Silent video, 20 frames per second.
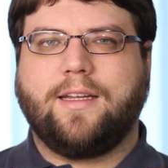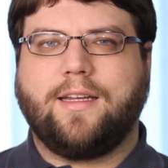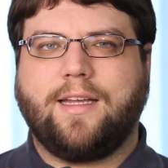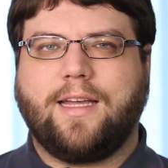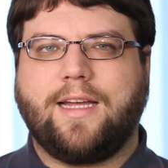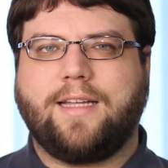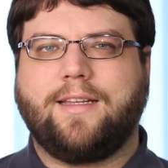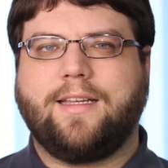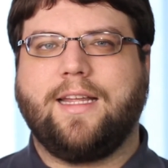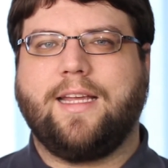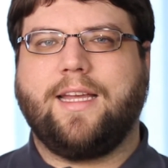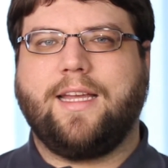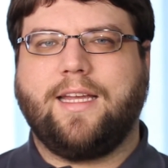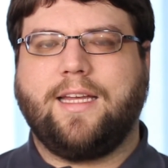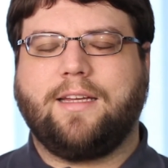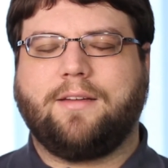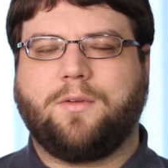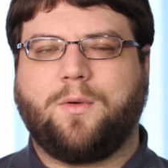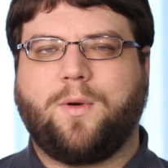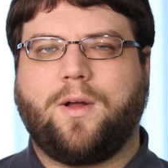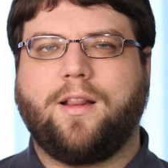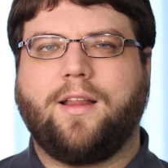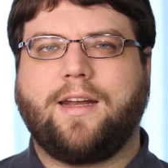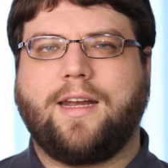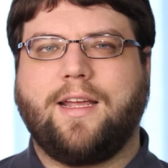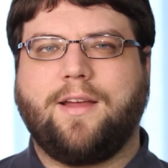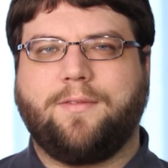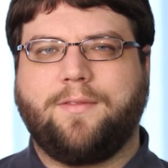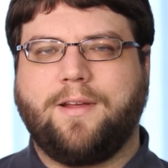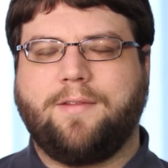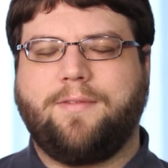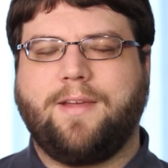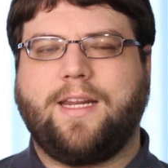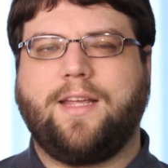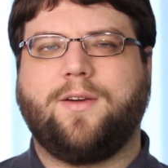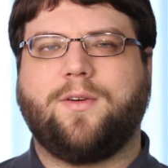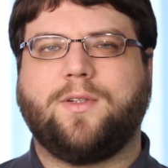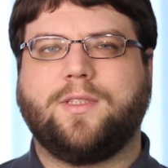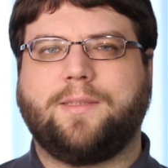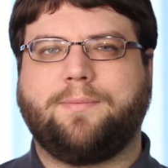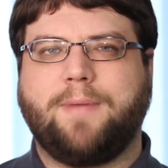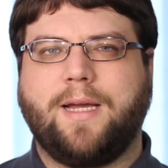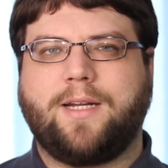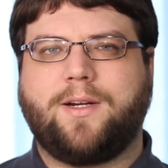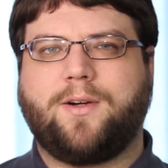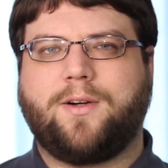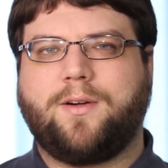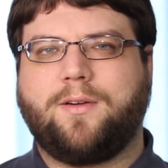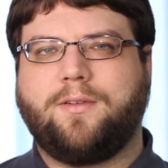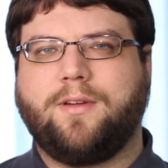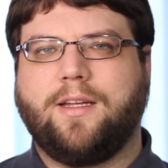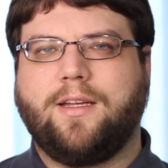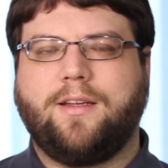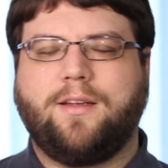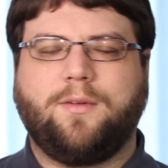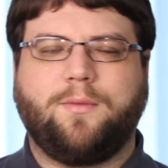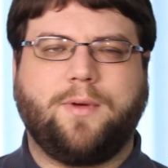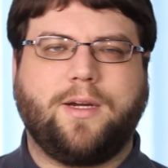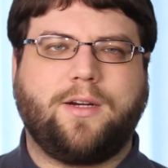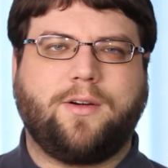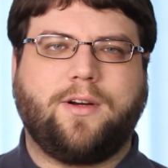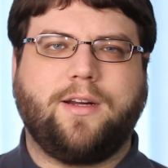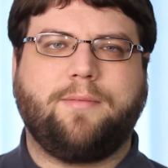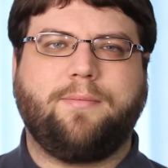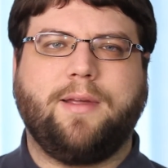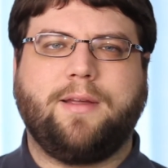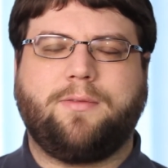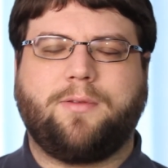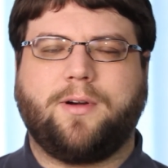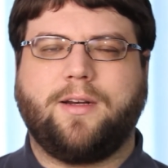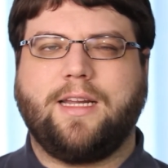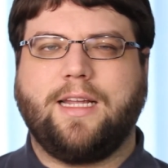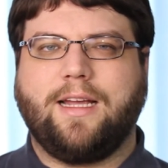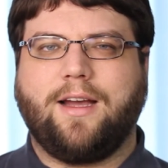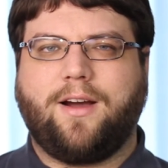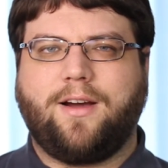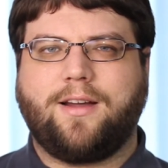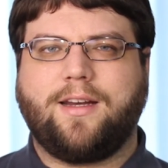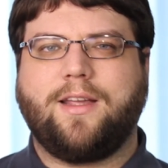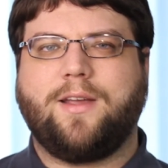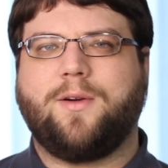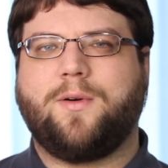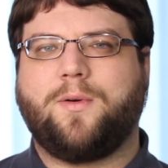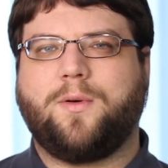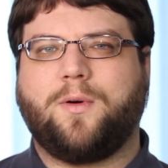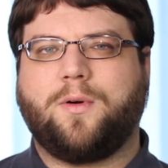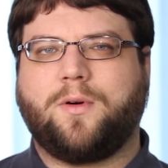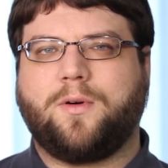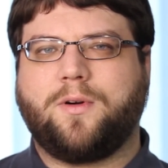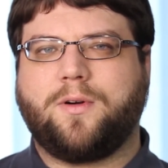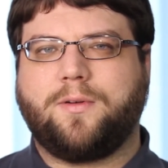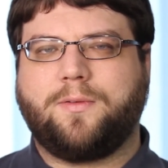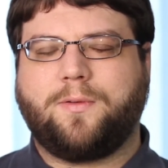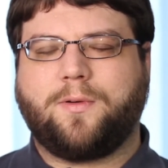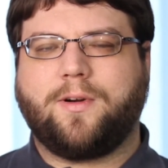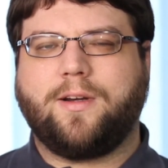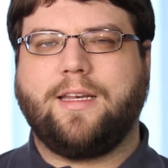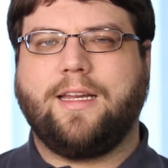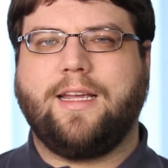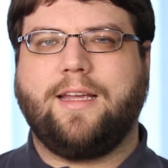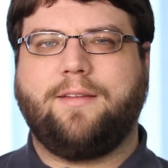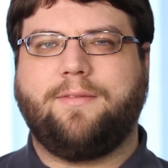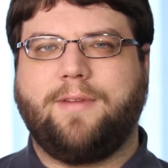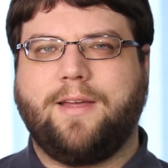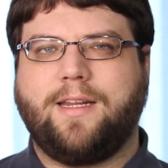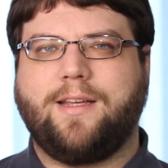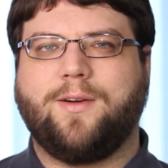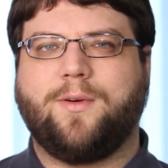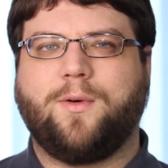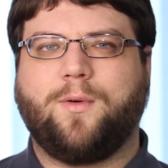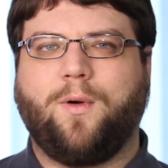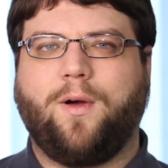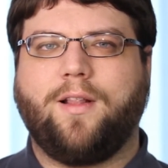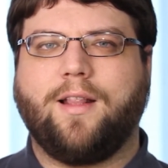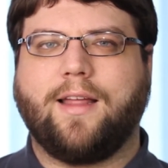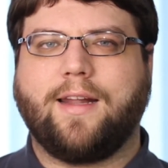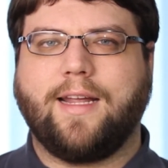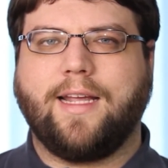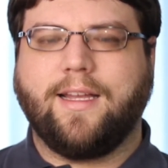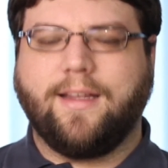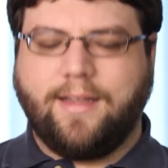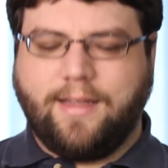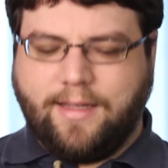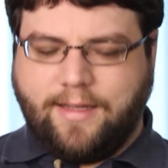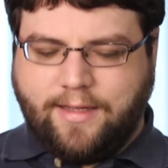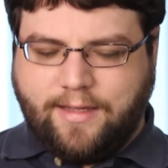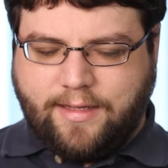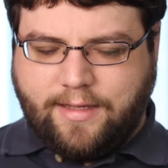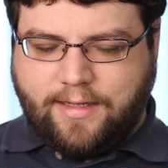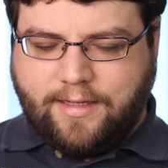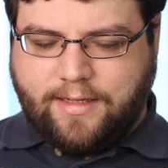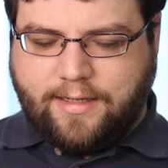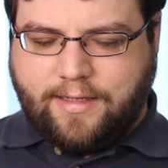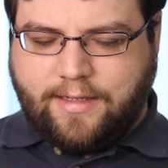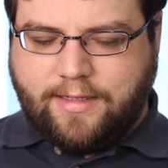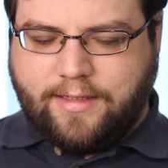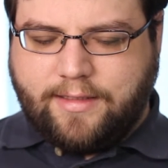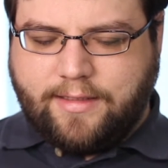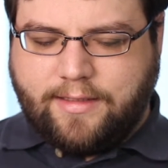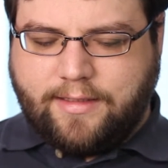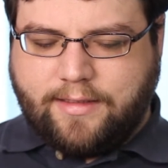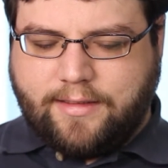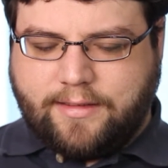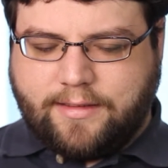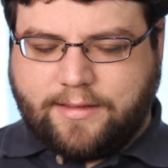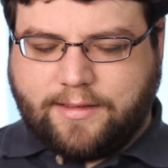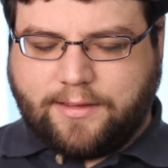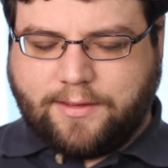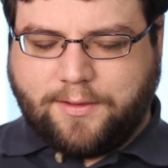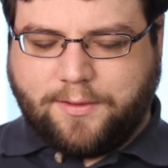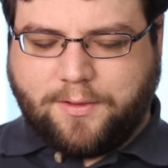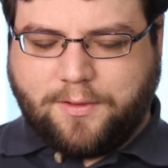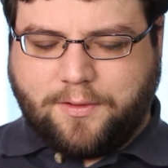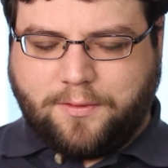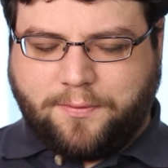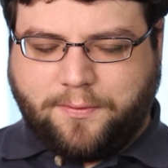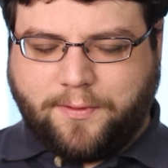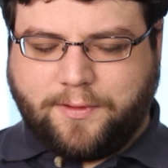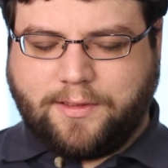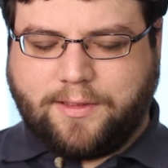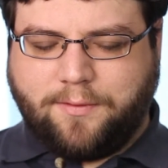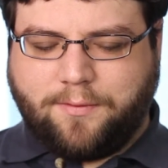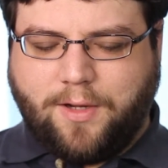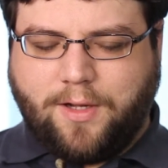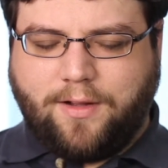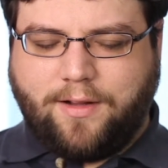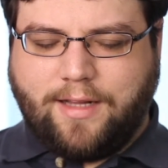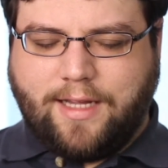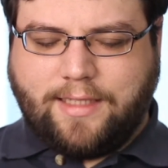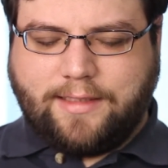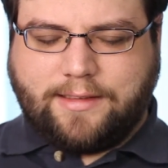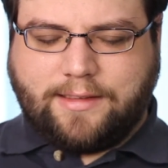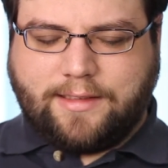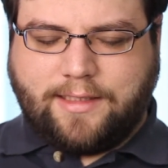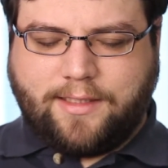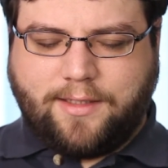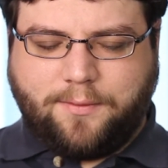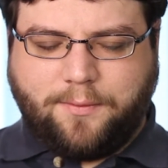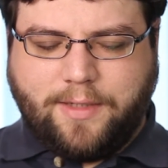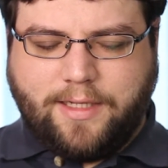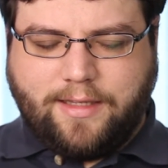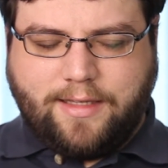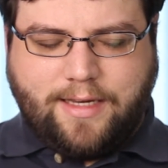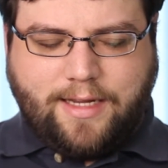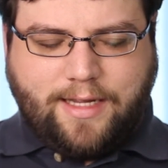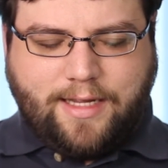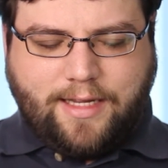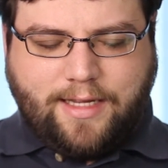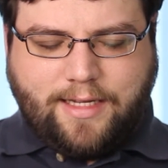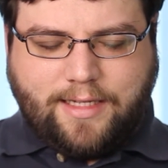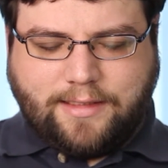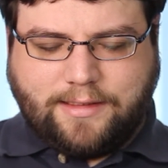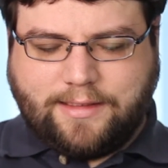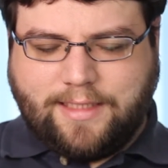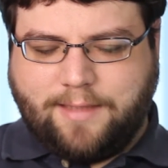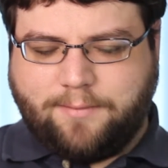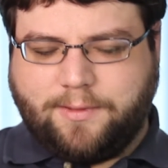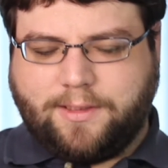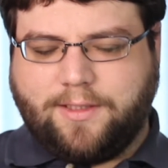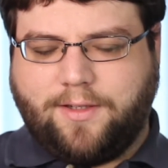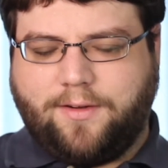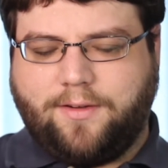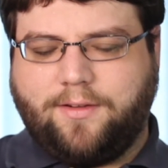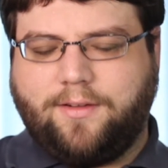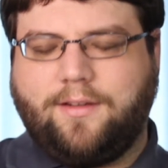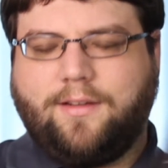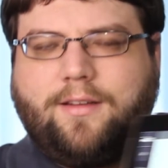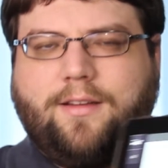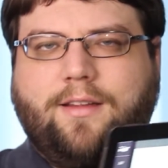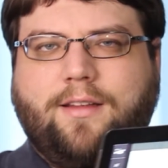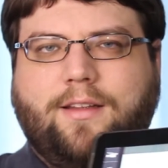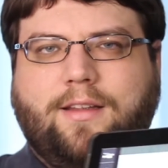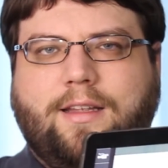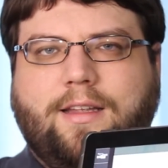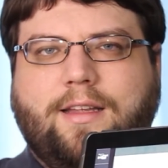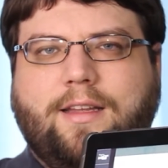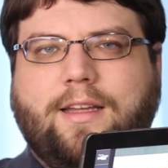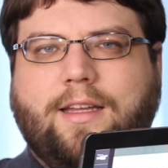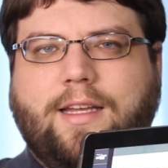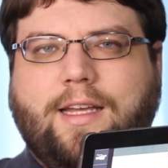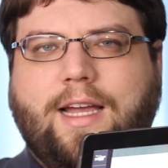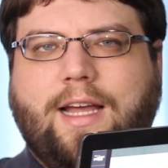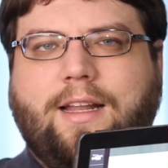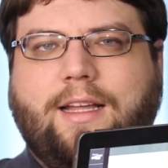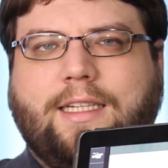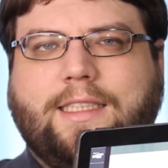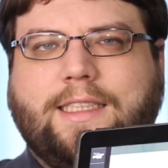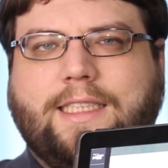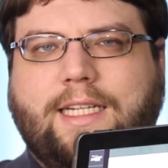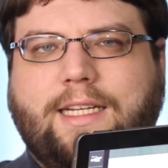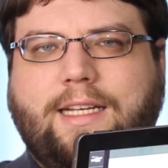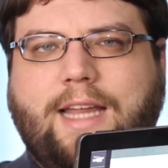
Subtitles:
get the quality of the videos better, whether it be for the audio or for the video quality. So first of all, I shared with the Samsung Galaxy